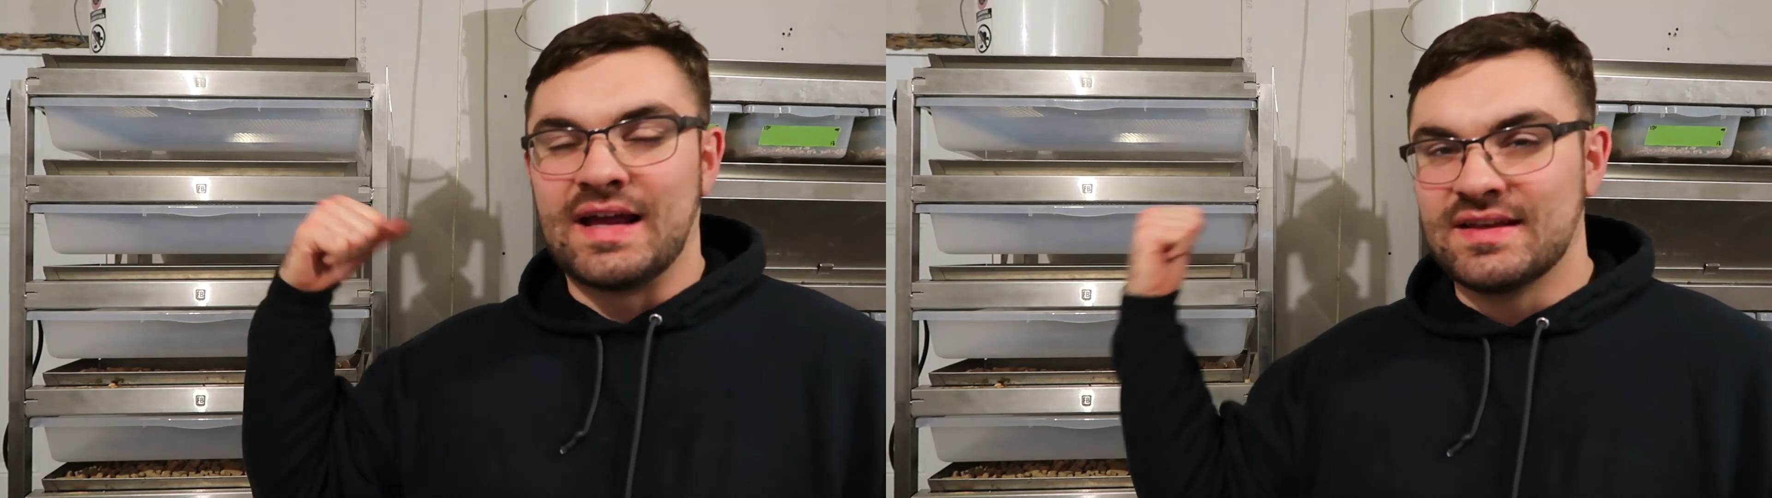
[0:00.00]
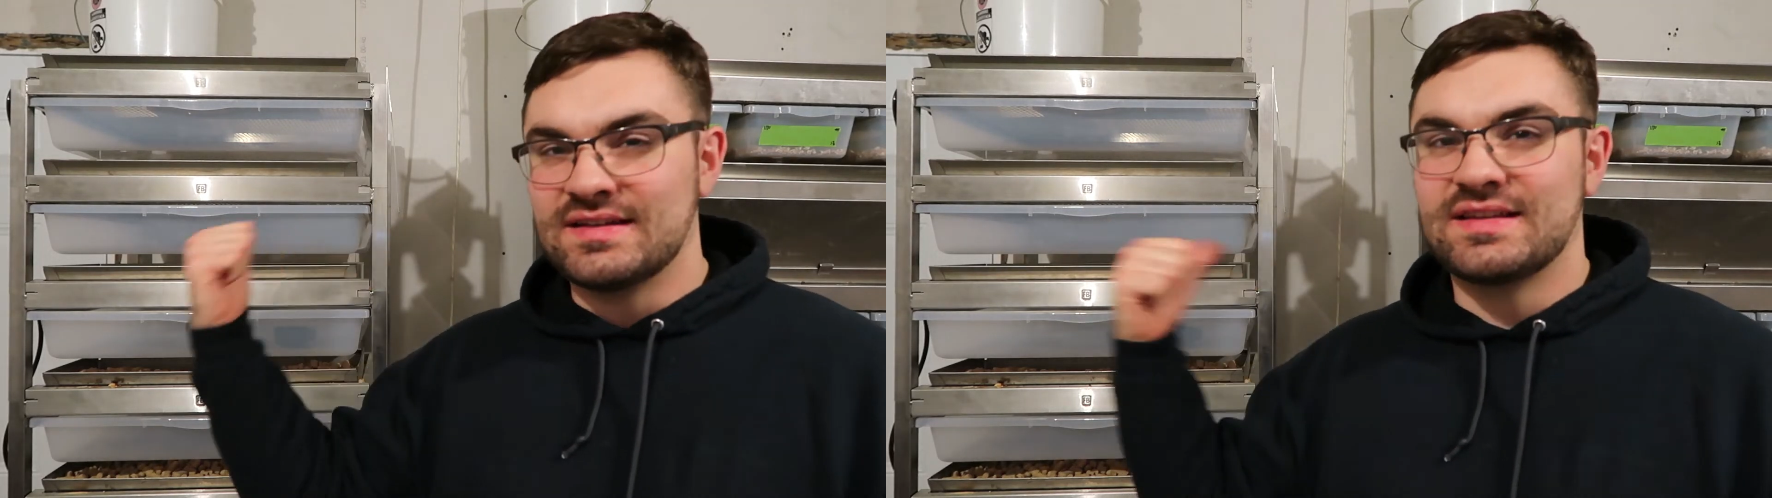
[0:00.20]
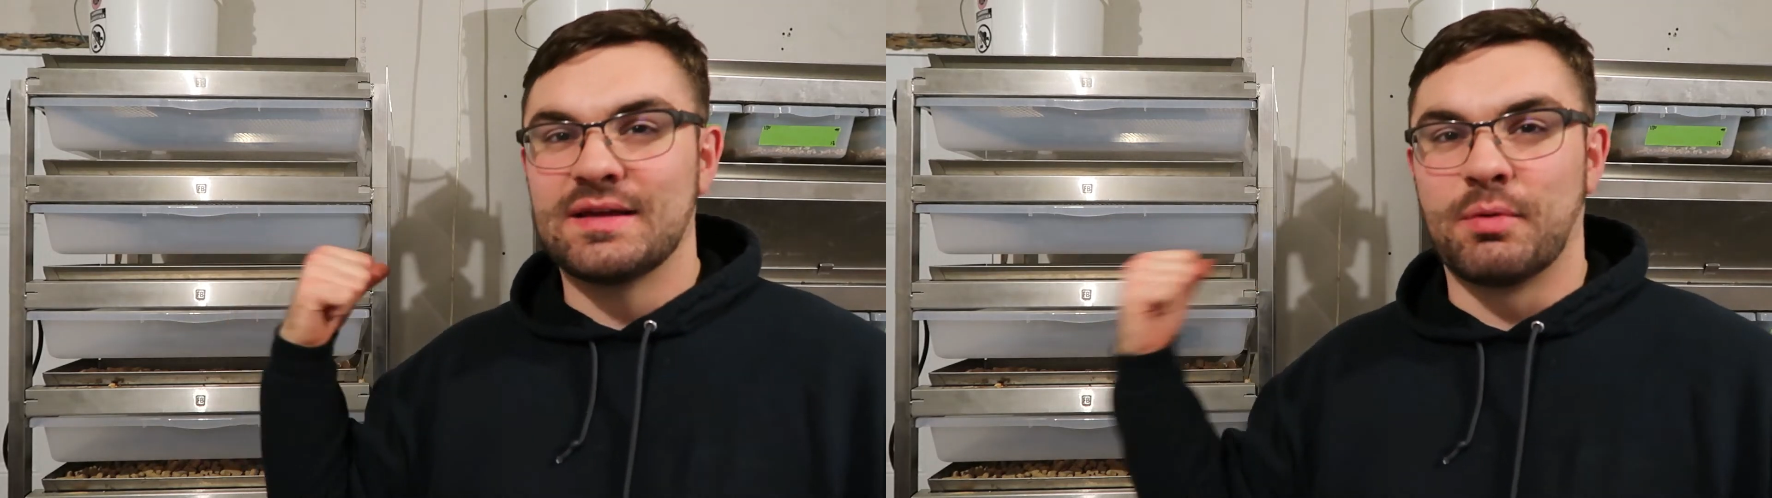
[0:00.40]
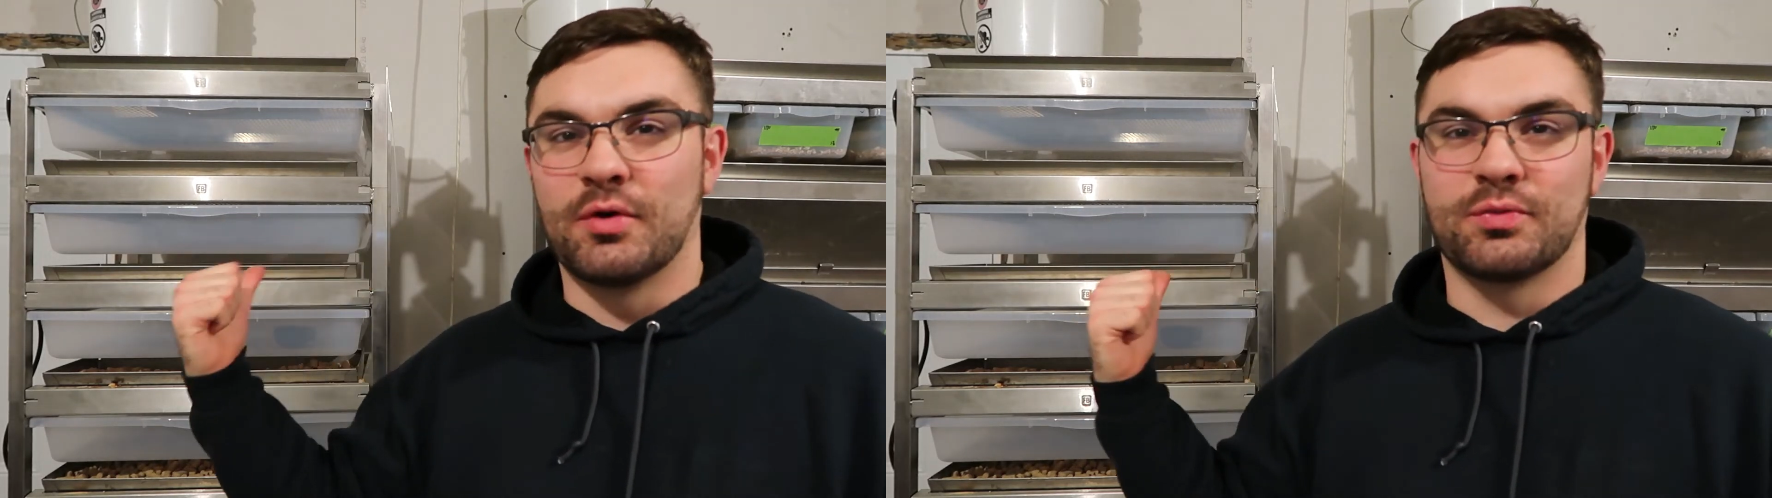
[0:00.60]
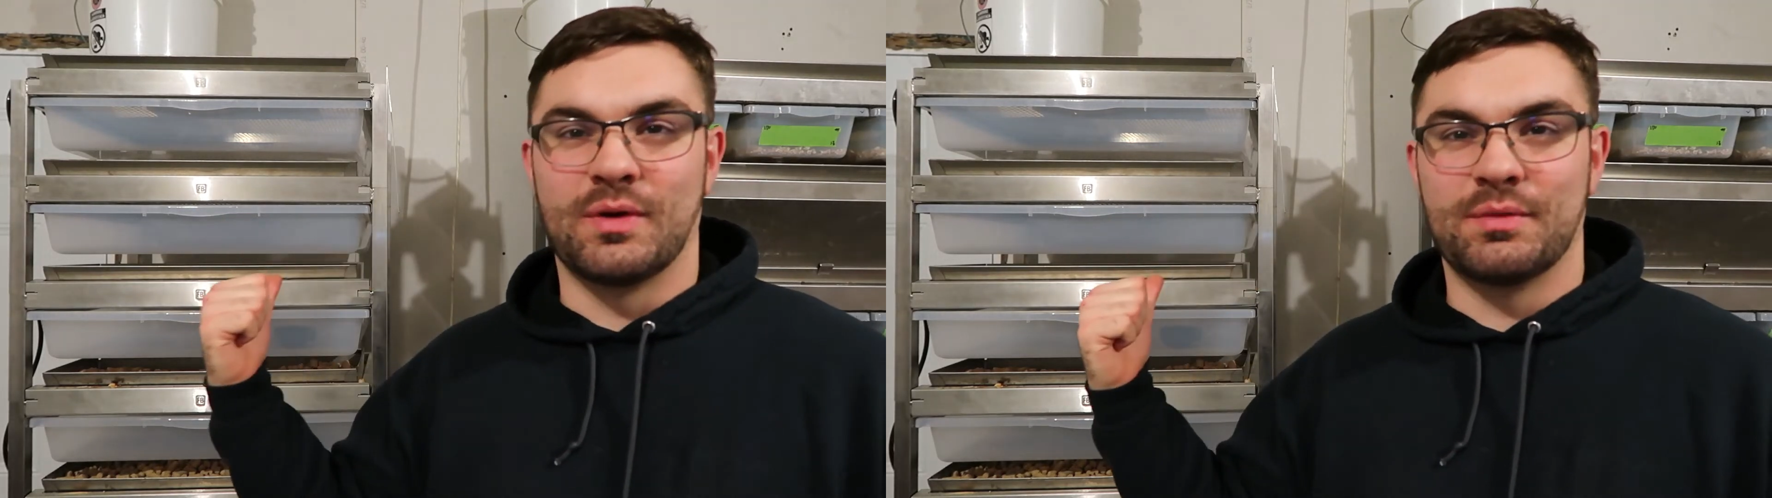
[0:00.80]
think that they
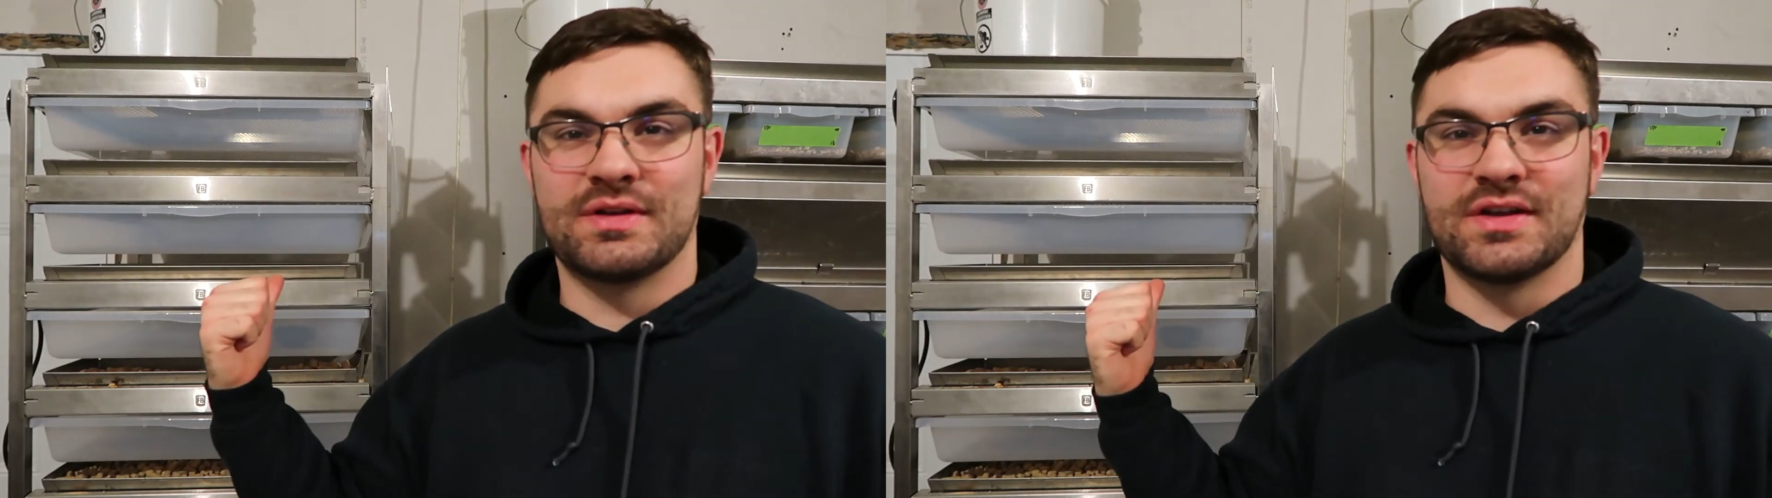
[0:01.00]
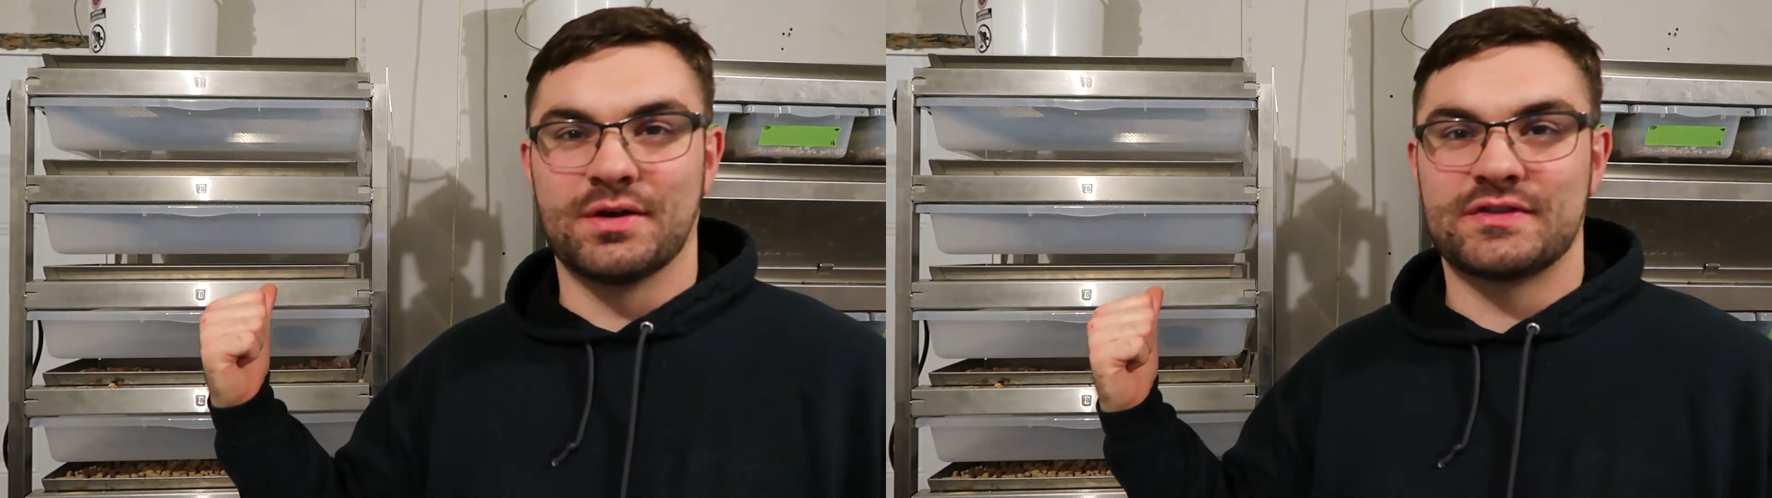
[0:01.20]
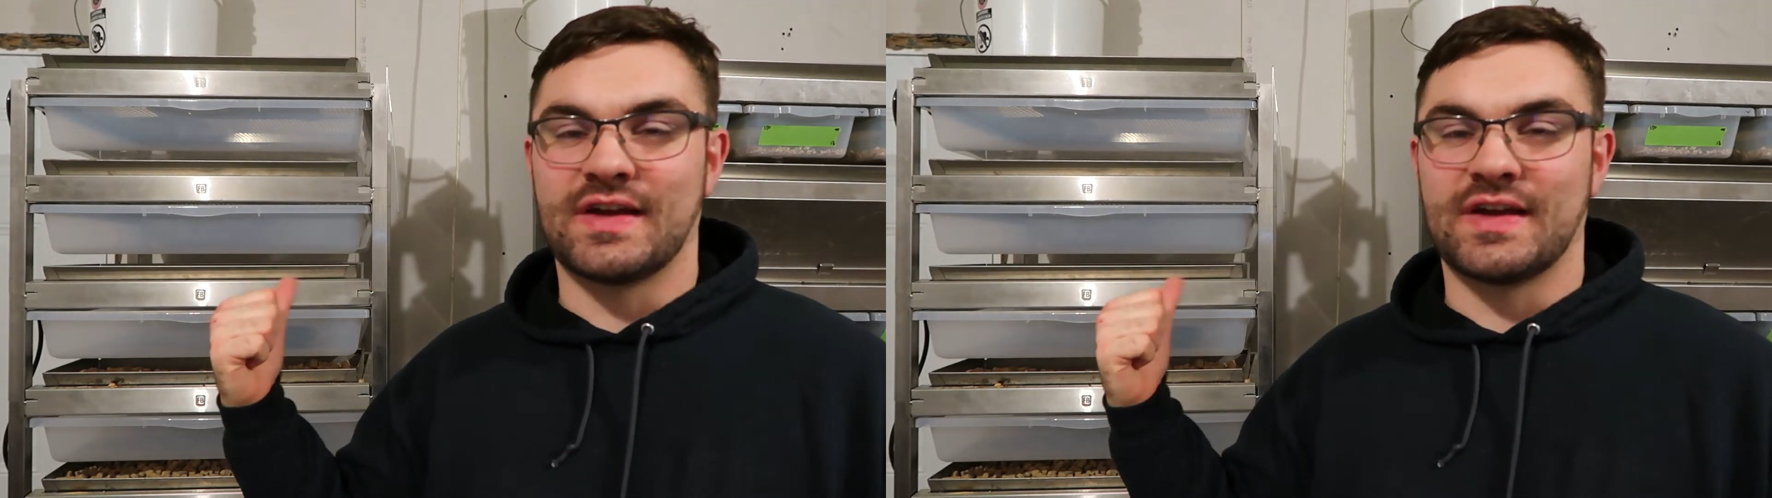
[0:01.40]
both went with those.